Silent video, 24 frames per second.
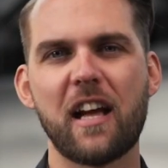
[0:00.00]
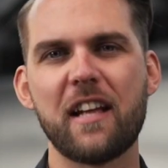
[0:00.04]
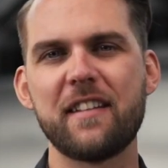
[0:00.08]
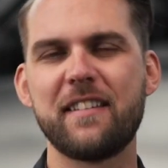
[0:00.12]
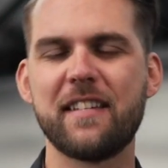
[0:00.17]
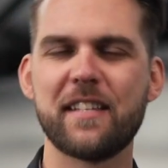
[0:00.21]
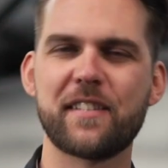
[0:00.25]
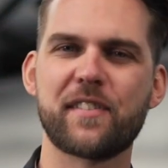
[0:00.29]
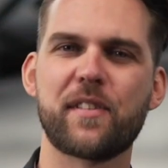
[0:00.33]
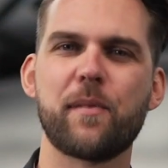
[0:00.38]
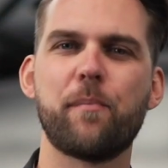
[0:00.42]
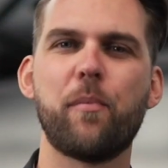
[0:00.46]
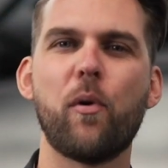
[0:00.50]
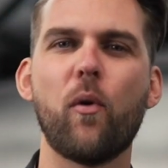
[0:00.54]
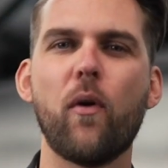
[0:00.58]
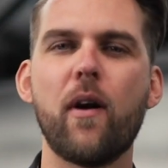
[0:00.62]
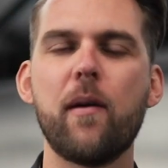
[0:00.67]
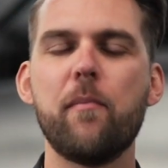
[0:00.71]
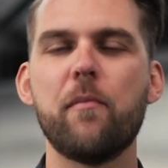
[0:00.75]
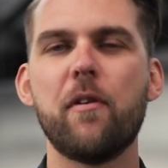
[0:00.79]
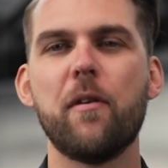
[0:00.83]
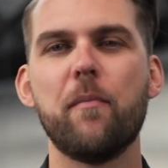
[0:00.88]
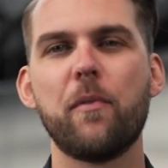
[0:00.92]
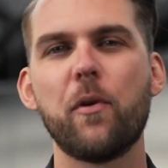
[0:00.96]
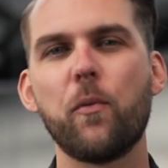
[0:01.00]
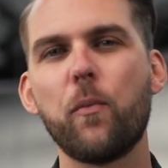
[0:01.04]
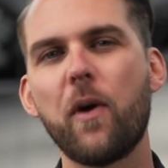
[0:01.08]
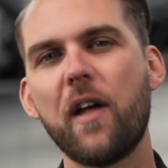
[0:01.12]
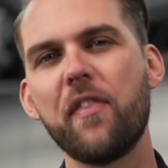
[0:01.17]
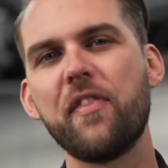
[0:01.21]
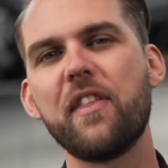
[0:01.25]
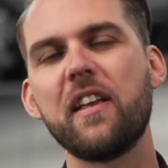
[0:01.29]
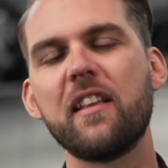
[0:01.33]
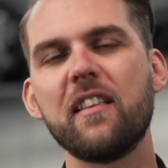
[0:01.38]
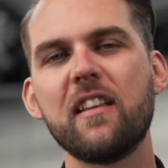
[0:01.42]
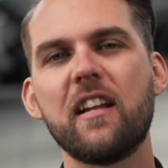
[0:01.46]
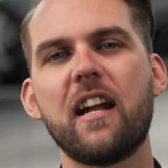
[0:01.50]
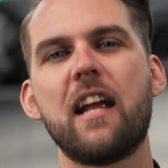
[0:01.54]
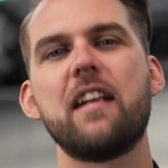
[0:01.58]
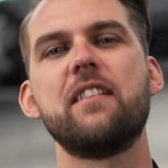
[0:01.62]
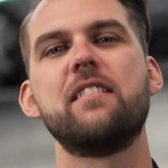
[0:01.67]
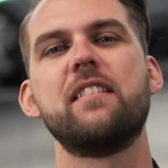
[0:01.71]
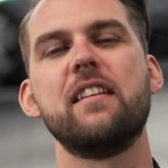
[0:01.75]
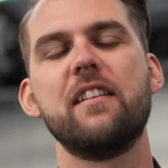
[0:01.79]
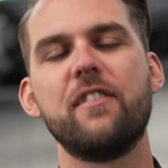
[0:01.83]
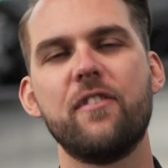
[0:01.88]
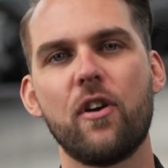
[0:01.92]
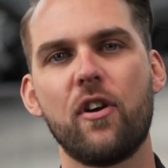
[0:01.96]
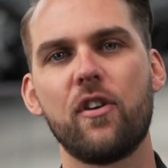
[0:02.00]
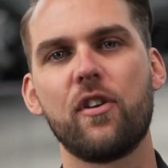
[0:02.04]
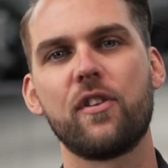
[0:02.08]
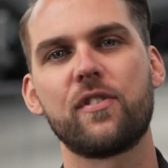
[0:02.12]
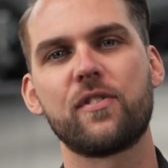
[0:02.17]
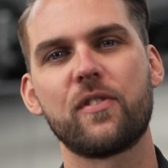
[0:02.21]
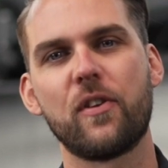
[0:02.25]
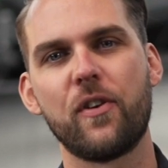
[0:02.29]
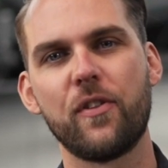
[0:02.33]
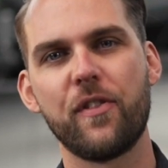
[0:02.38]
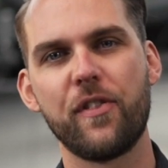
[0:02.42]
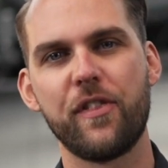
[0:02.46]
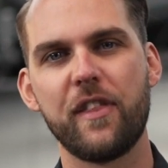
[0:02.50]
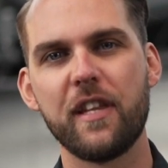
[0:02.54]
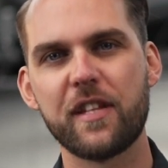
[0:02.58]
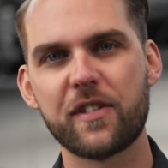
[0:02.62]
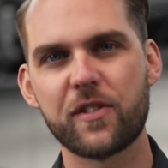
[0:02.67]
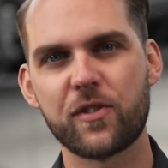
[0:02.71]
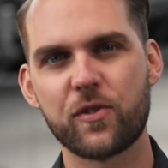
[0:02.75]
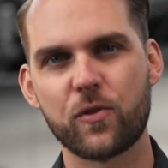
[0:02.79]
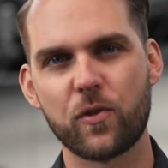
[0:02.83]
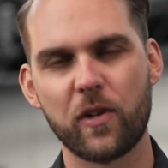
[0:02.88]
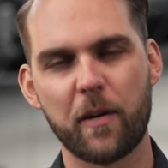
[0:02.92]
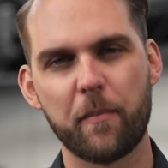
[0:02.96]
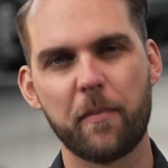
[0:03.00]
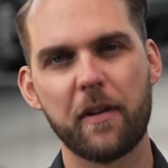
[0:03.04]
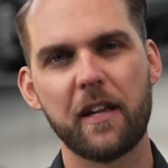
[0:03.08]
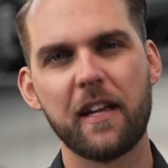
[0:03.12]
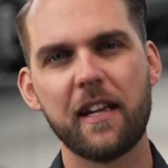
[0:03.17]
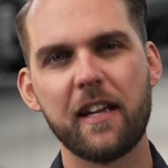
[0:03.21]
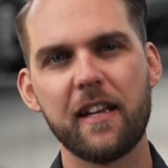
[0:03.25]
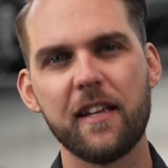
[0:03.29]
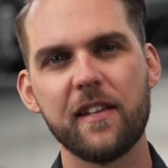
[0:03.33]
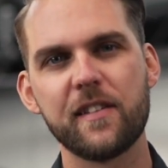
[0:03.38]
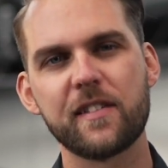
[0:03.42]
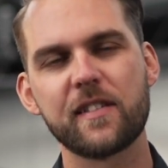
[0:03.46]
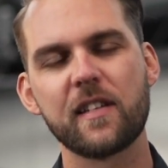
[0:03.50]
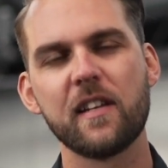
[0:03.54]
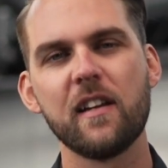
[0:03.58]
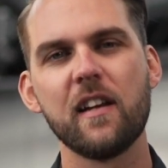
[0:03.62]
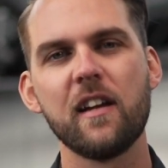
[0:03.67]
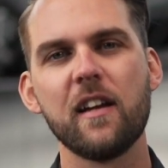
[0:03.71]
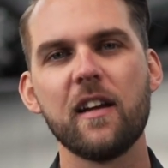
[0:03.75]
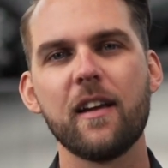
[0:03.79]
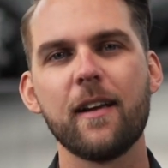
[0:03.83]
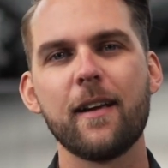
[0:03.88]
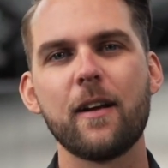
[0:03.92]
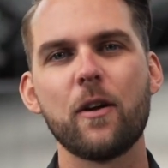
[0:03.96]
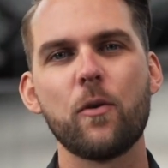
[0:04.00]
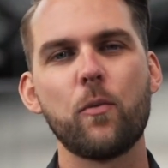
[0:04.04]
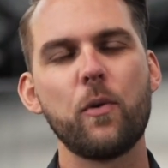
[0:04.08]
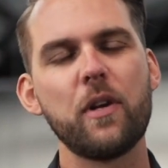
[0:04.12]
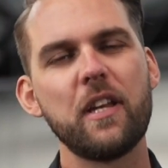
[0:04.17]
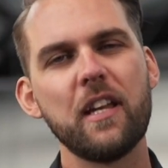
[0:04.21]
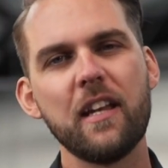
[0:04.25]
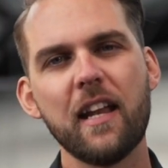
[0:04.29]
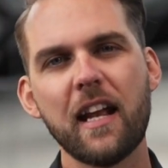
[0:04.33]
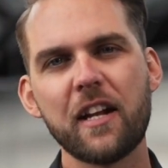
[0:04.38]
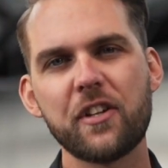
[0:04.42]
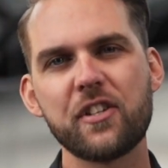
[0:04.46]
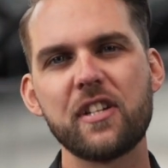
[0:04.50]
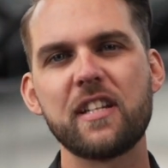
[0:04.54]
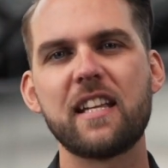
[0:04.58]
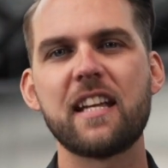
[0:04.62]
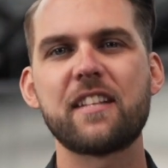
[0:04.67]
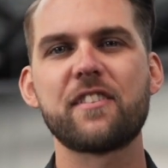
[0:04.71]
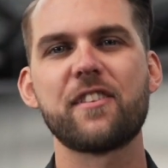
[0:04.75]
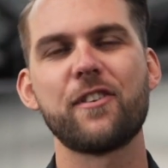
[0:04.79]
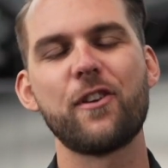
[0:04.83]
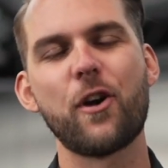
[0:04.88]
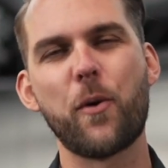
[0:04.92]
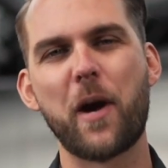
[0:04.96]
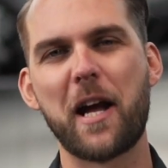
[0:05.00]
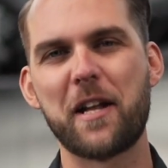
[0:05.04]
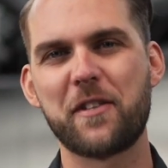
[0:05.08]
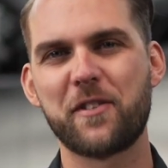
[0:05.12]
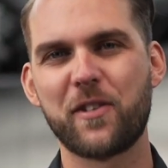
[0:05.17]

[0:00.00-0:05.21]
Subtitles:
a disappointment, but one thing that I did notice on this trip is we didn't actually get to know our